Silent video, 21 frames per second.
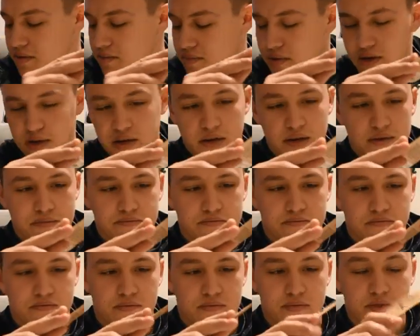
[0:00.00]
But
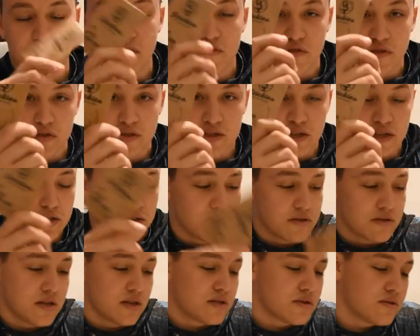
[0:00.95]
definitely
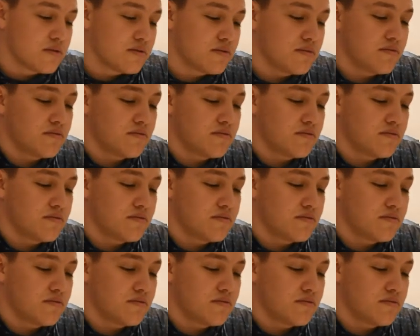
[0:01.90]
stickies.